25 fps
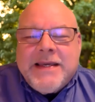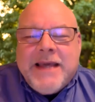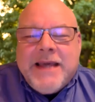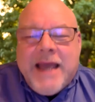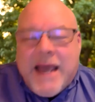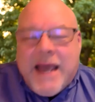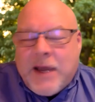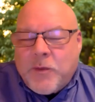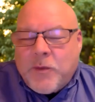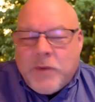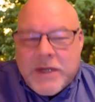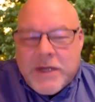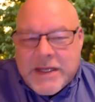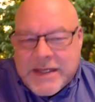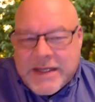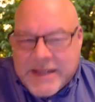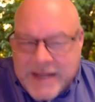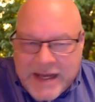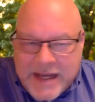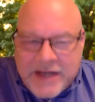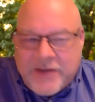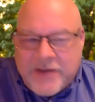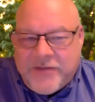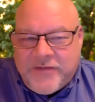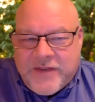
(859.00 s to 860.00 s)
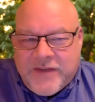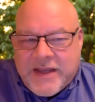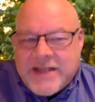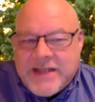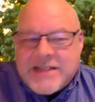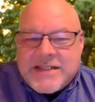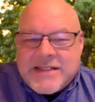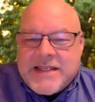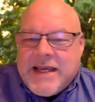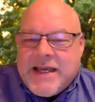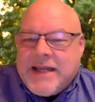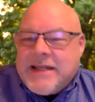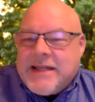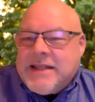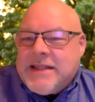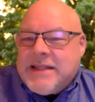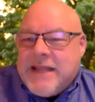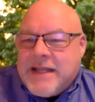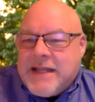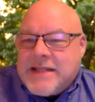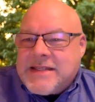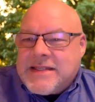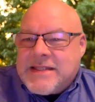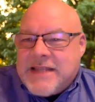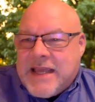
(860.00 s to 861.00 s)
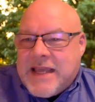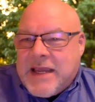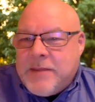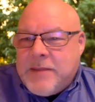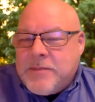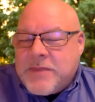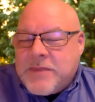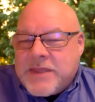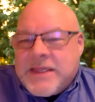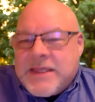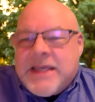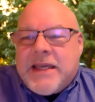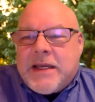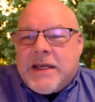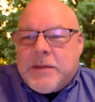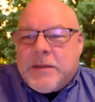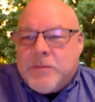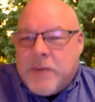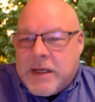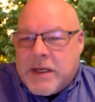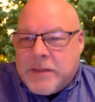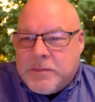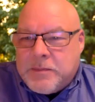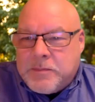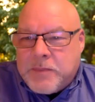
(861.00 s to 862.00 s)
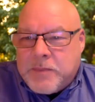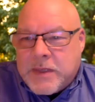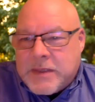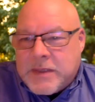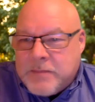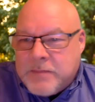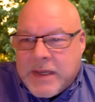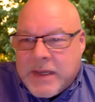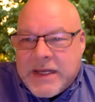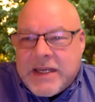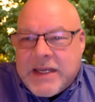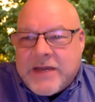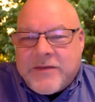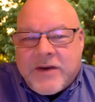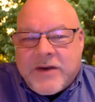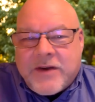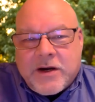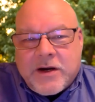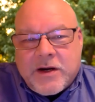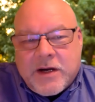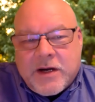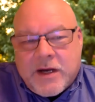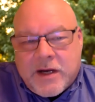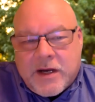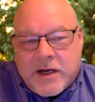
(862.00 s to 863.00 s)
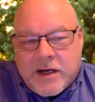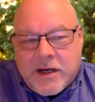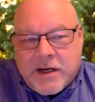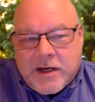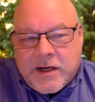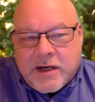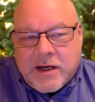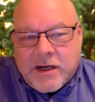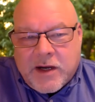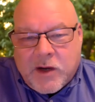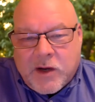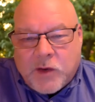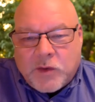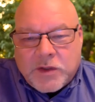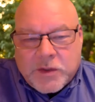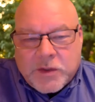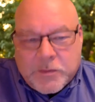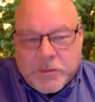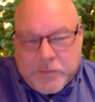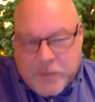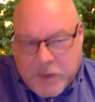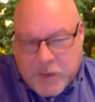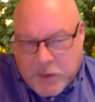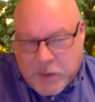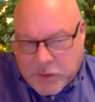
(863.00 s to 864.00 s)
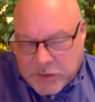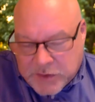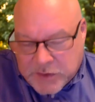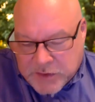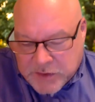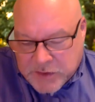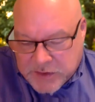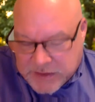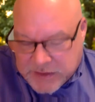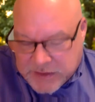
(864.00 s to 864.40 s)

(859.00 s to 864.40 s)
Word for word: and we kind of face that that same thing. But but many of our uh, older older